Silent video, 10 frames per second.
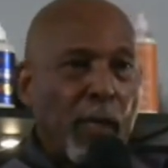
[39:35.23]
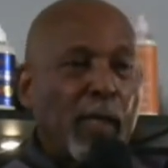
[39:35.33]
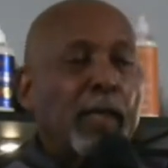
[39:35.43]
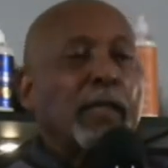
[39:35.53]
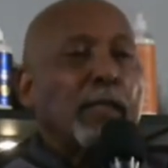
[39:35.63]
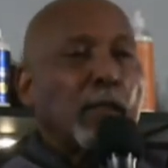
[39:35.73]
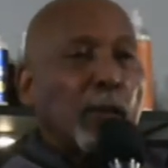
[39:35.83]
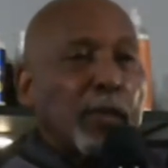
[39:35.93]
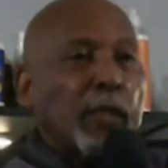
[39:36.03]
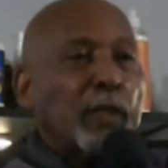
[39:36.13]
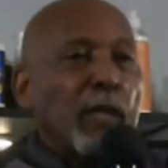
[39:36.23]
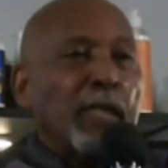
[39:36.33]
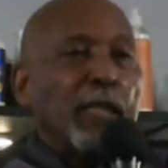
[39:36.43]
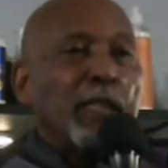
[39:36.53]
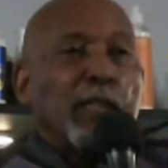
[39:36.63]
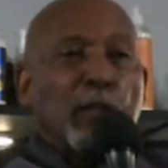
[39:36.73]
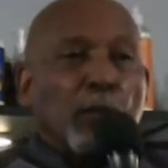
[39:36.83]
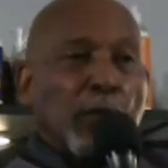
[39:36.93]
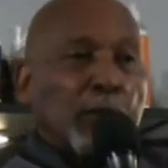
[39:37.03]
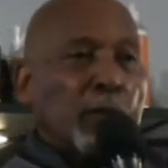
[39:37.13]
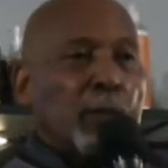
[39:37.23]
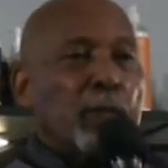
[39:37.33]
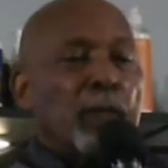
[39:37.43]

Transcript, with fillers: Because it's a question of identity. Who are you?